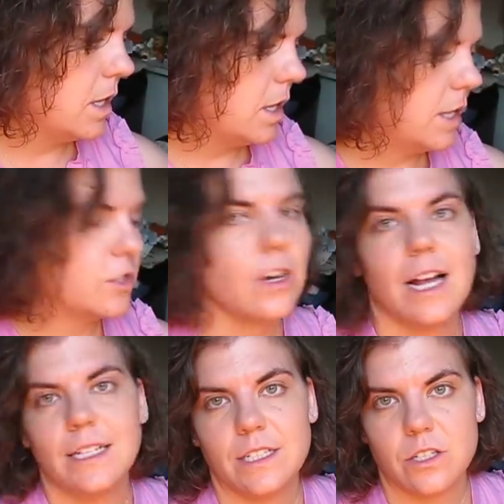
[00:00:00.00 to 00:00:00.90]
I try
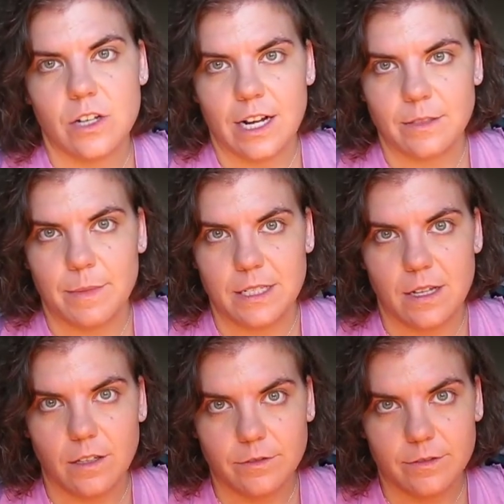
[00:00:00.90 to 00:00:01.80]
to distract
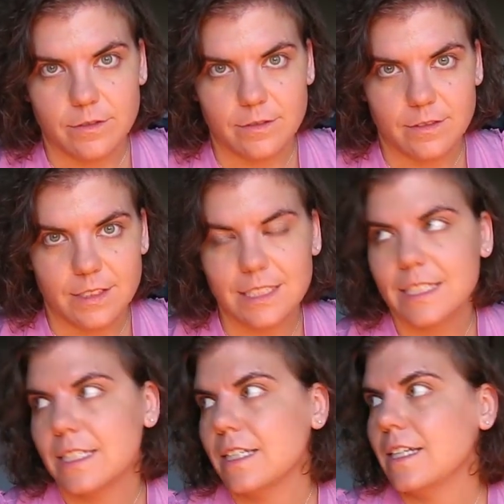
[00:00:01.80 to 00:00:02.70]
myself.
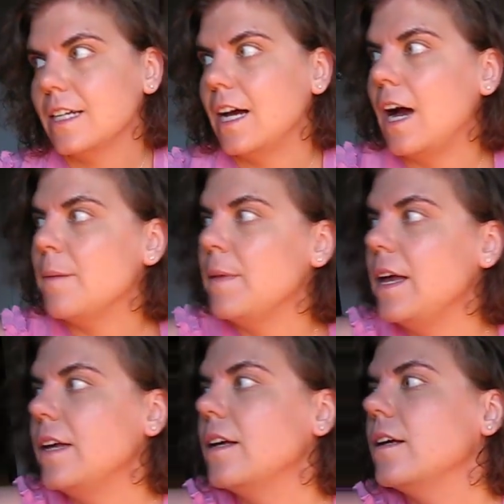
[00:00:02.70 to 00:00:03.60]
I
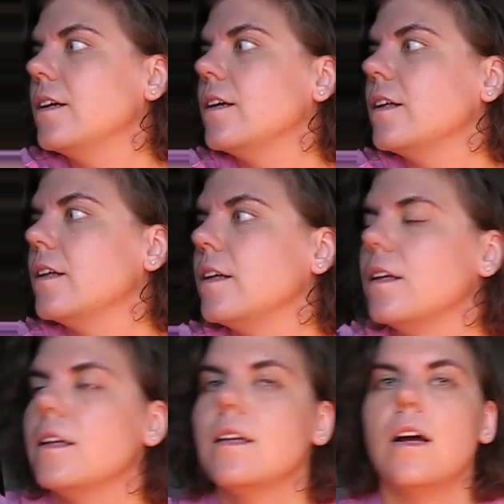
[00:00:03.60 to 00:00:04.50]
make
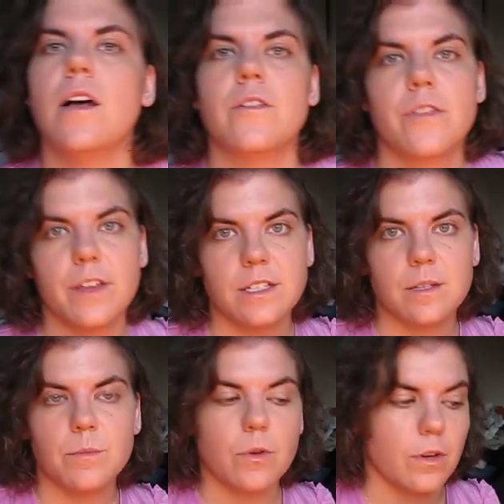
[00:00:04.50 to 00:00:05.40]
other things
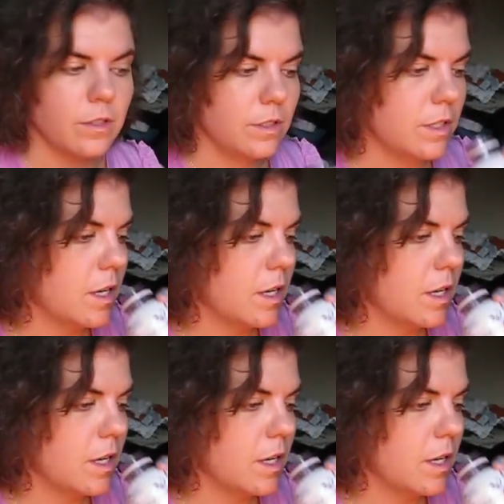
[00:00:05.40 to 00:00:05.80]
important